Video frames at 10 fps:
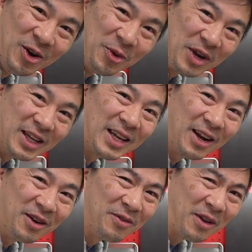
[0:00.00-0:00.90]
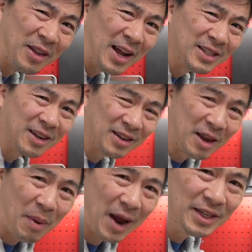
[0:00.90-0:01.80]
Hope you guys had a fantastic
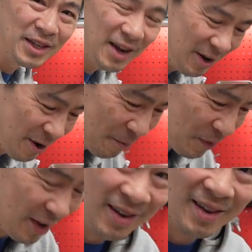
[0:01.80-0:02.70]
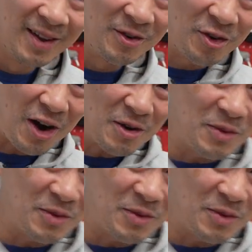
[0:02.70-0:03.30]
St. Patty's Day. Trying out